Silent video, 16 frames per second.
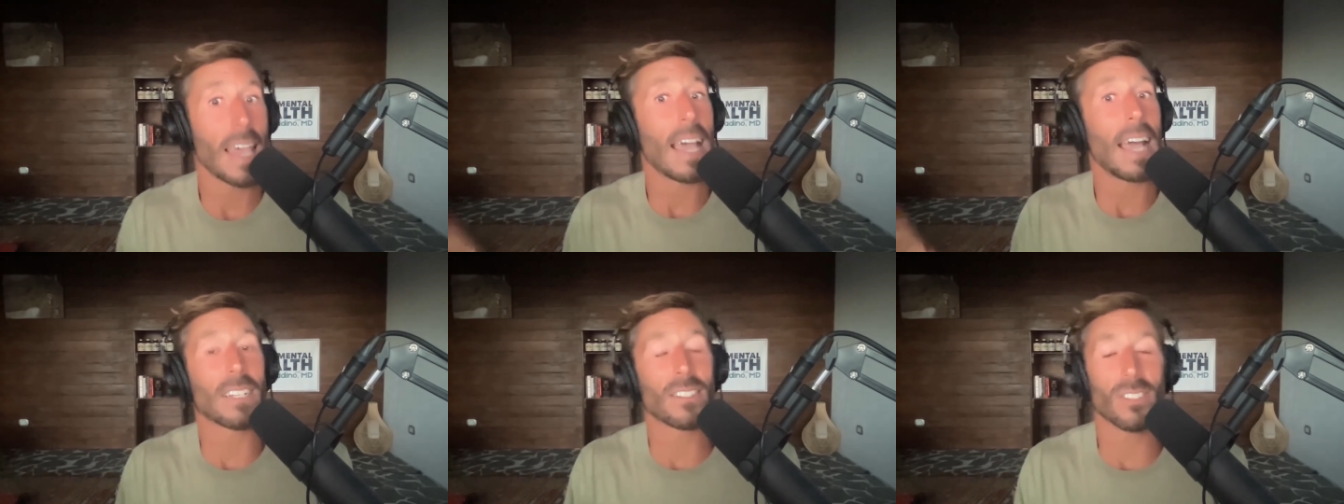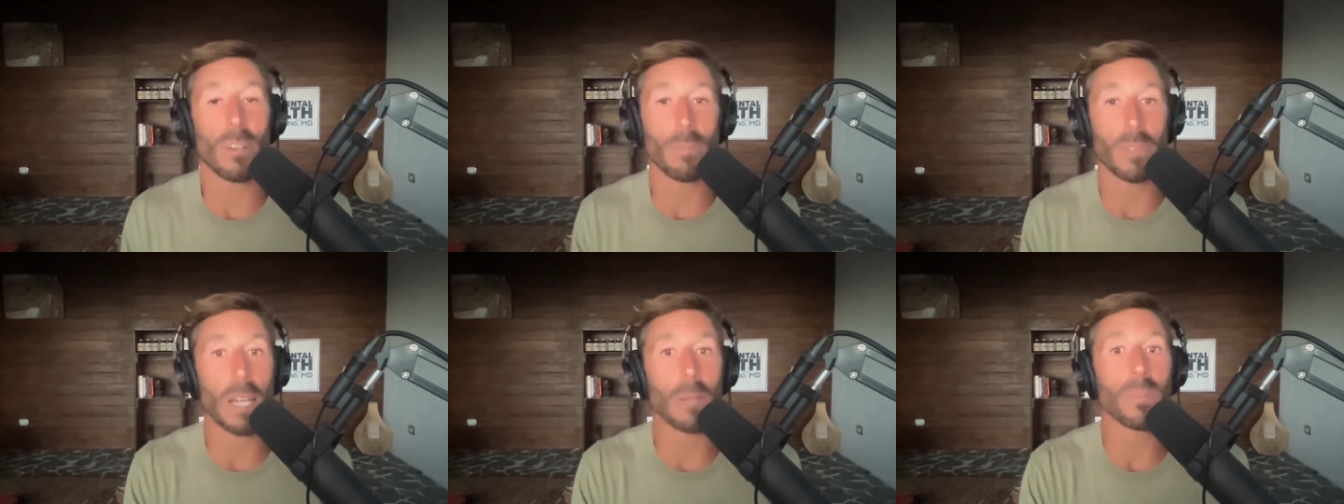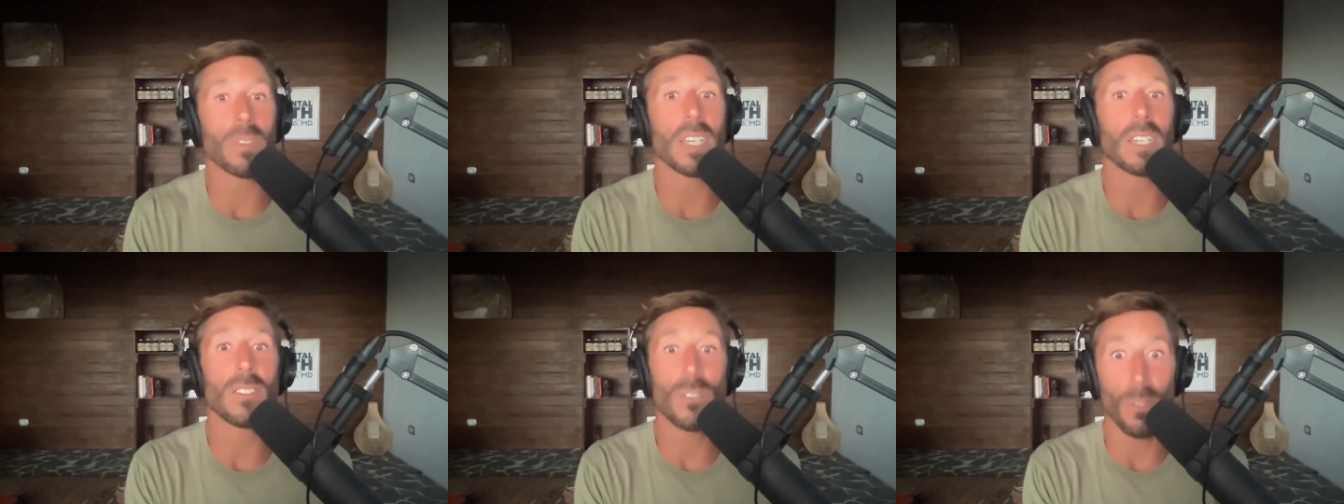and sometimes
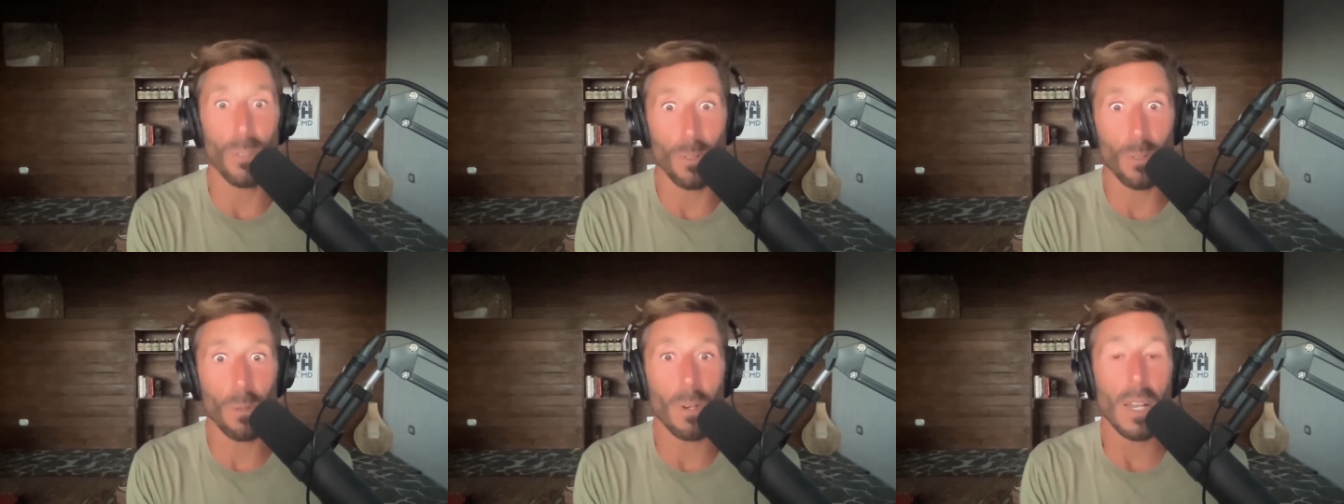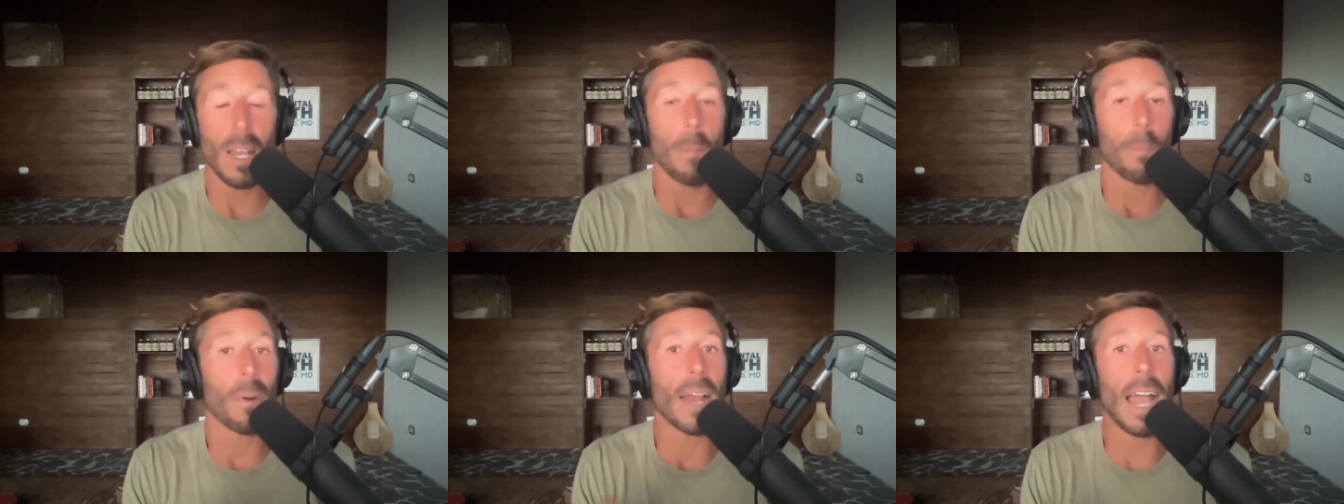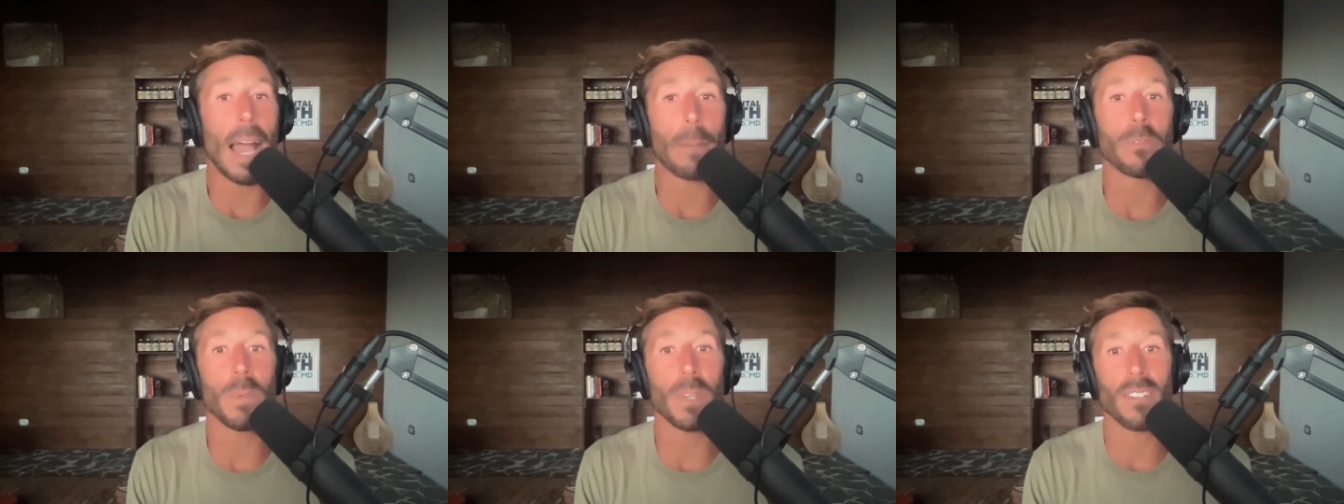they do
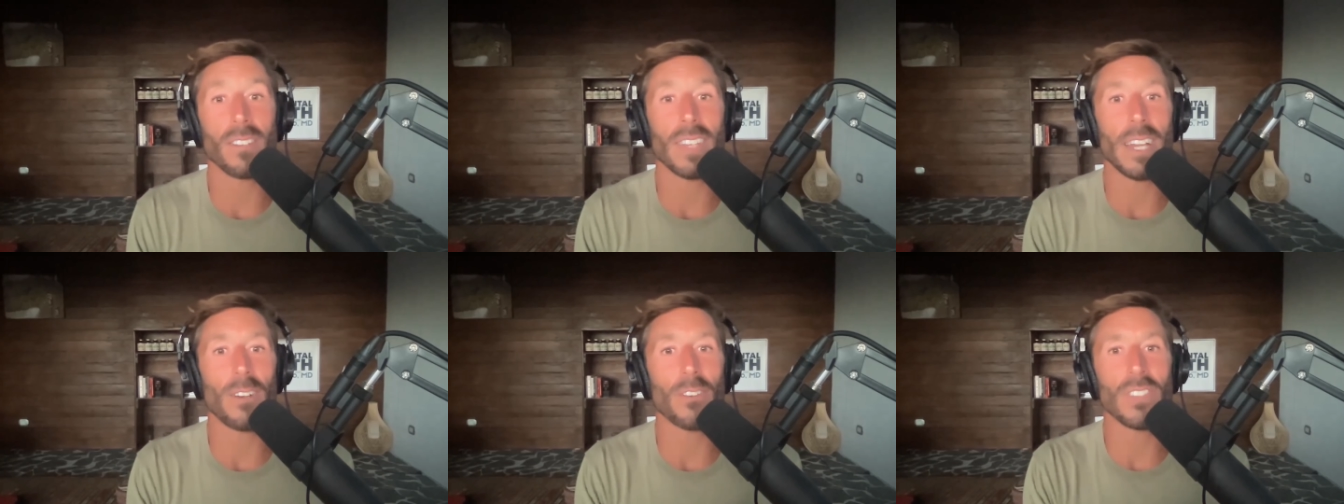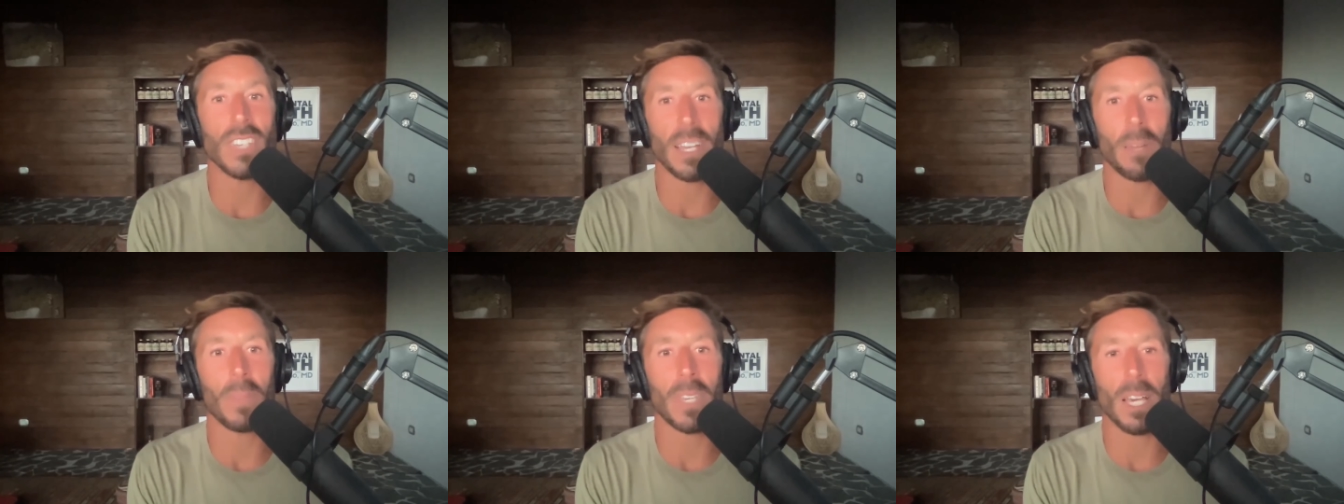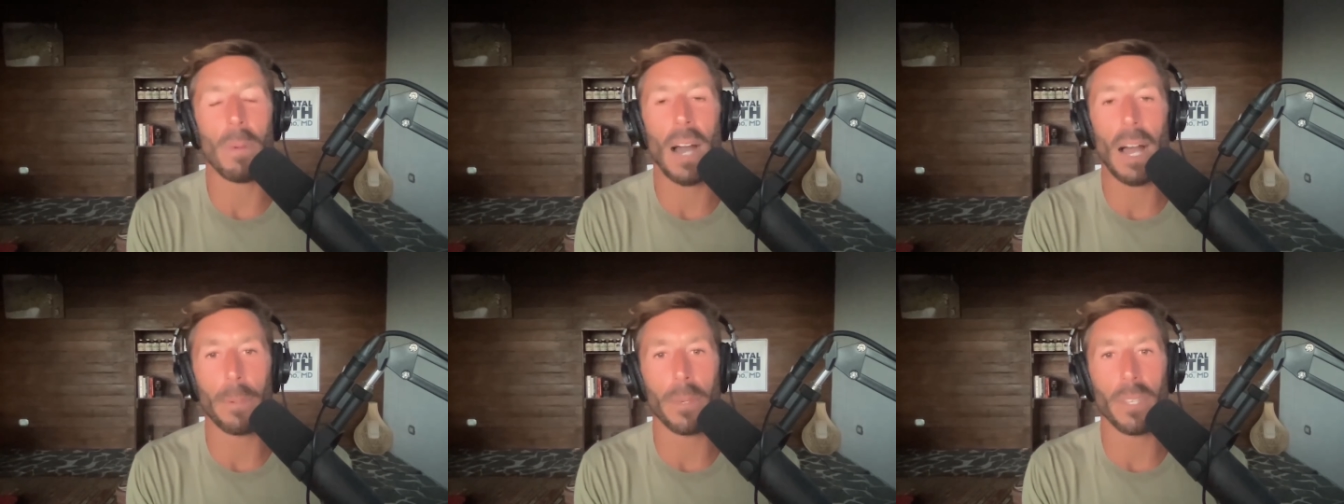perhaps because they are sampling a
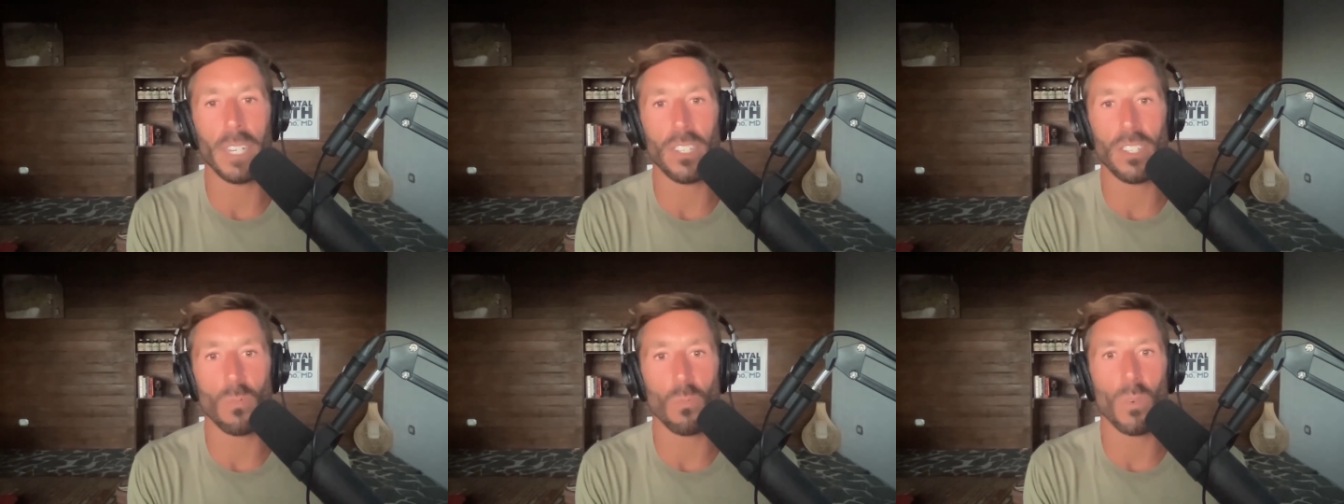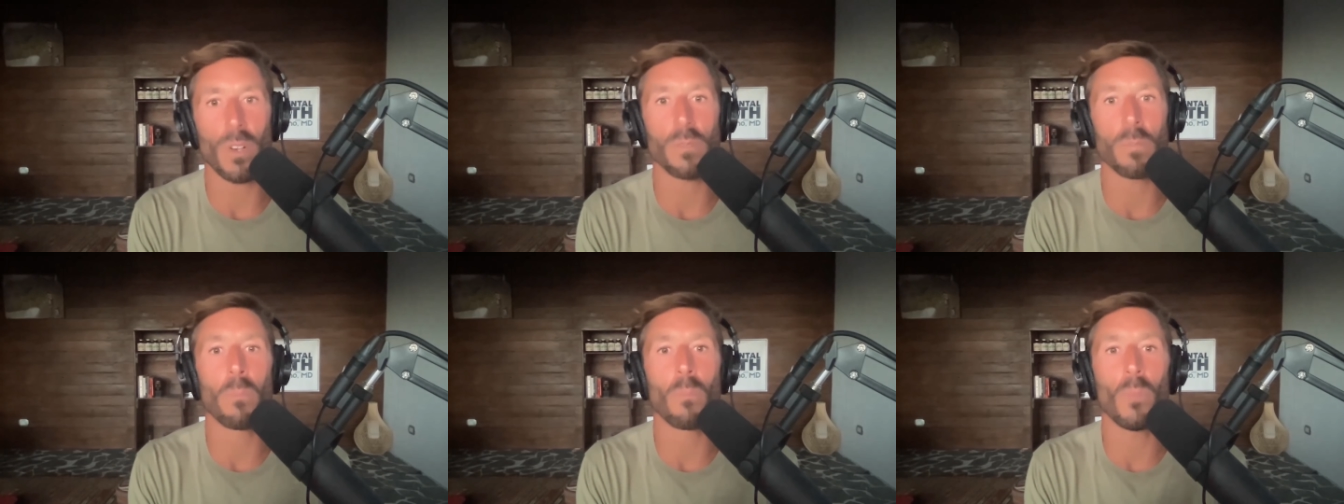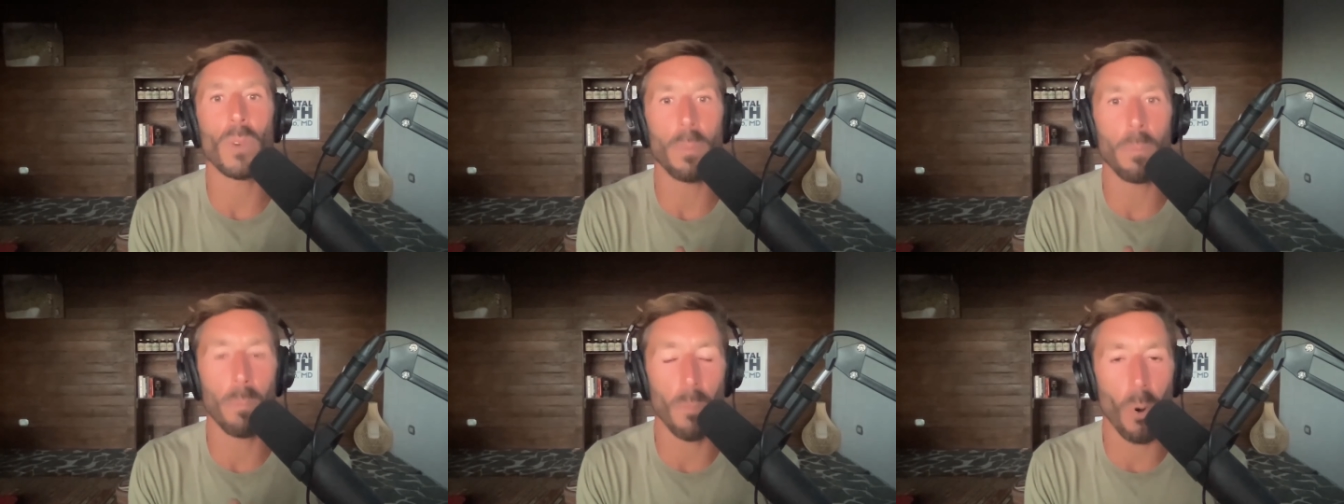population which
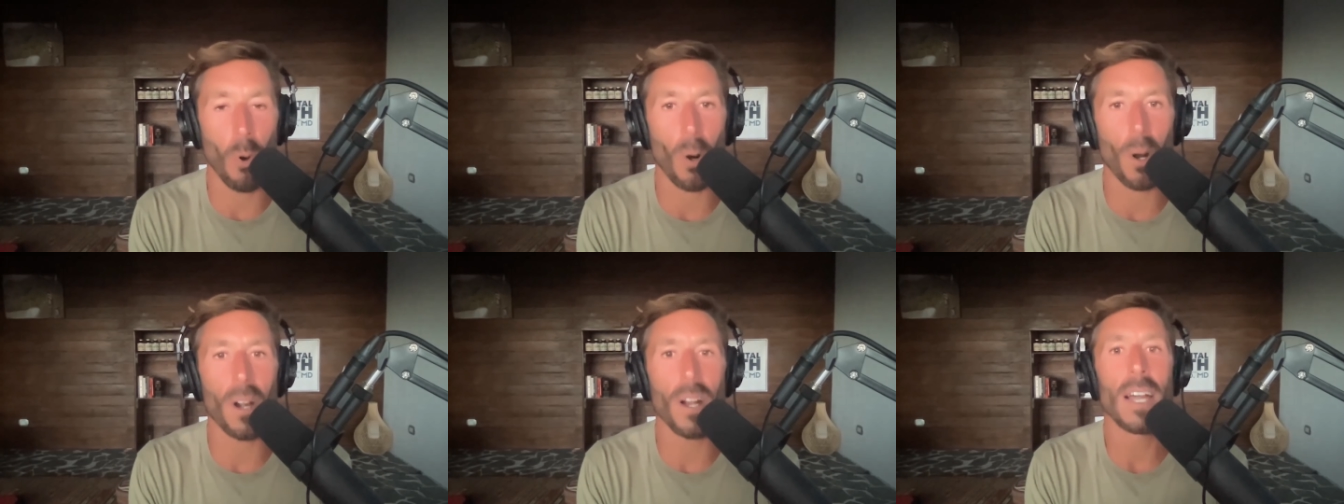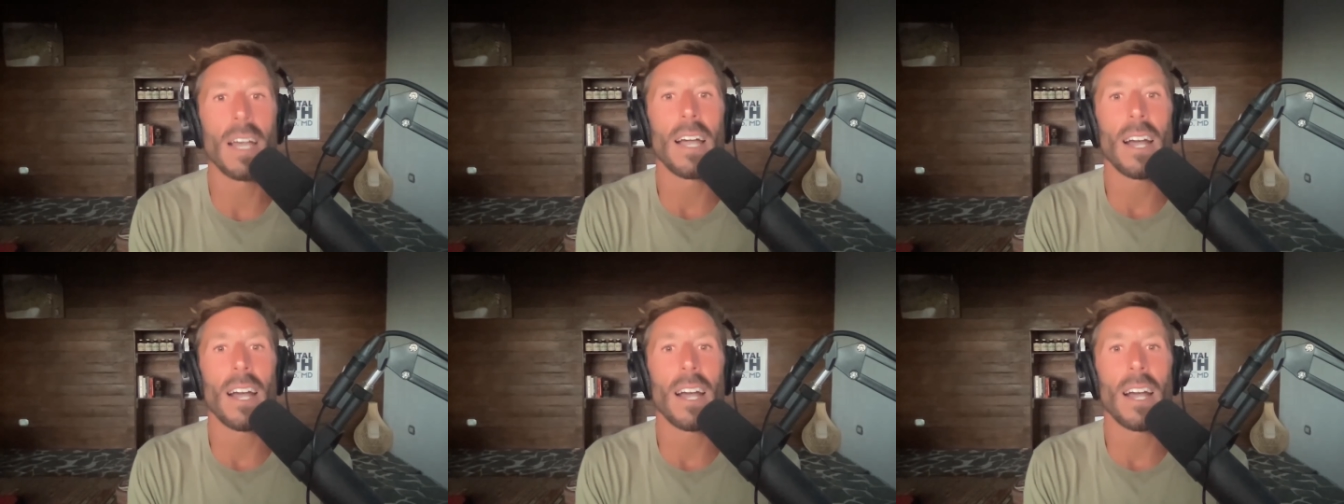with more